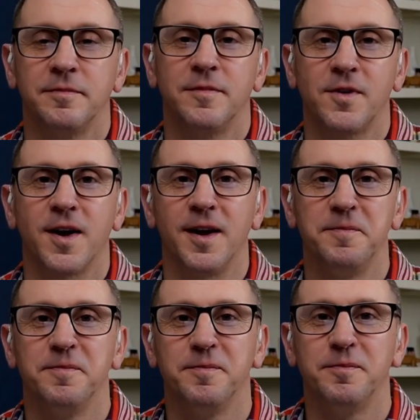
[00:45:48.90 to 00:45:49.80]
Okay.
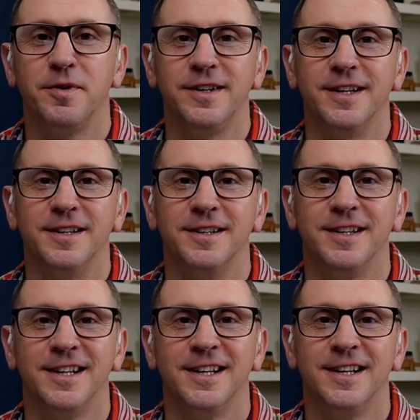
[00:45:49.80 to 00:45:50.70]
Brilliant.
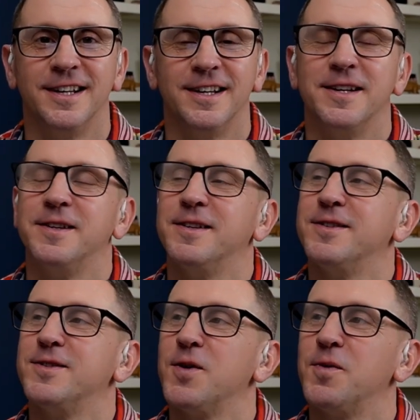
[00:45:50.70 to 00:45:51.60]

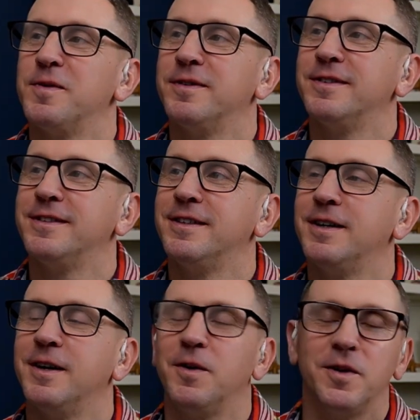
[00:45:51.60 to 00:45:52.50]
So
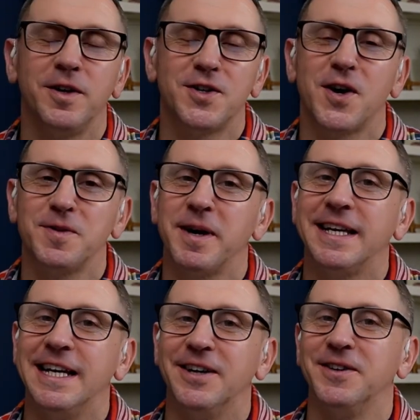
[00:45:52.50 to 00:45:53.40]
you talked about
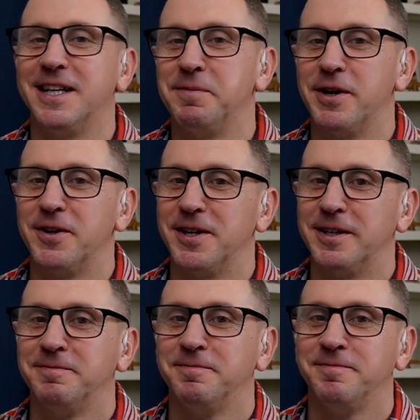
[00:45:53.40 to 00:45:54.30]
gear a little bit
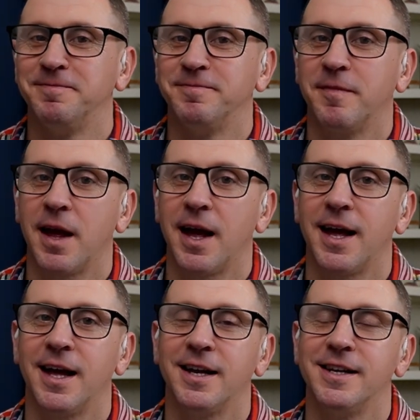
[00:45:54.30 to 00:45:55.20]
earlier, and
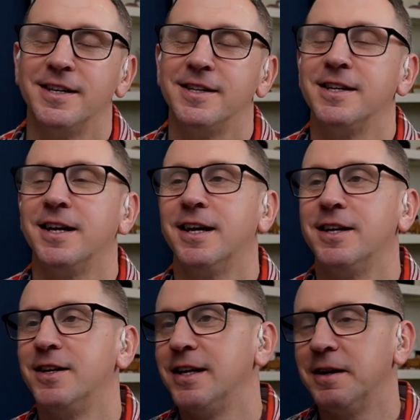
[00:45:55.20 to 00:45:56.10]
yeah.
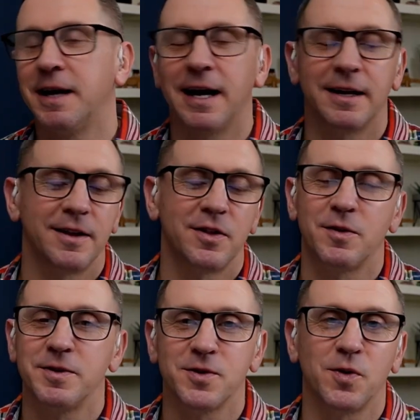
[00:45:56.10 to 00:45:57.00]
and there
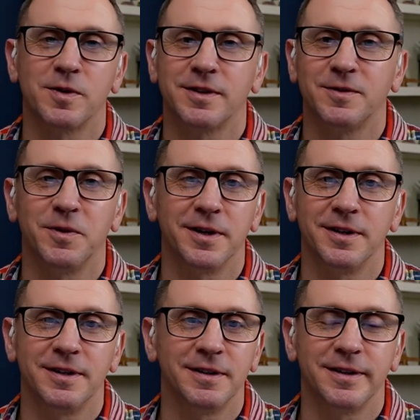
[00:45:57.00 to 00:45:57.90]
is the whole
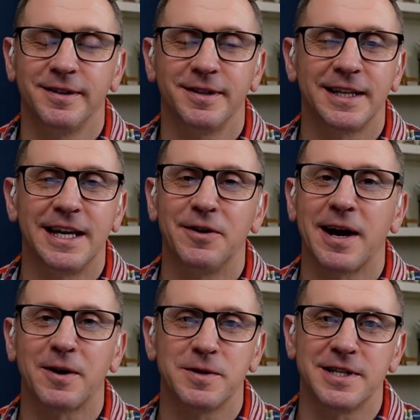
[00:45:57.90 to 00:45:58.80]
gear
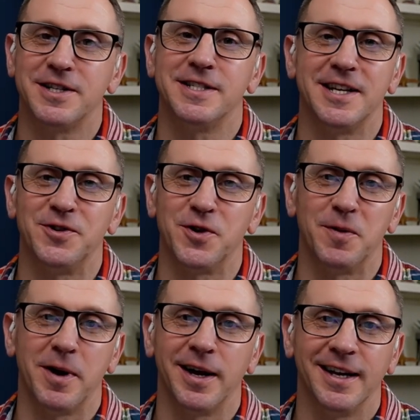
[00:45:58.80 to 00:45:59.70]
acquisition syndrome, right?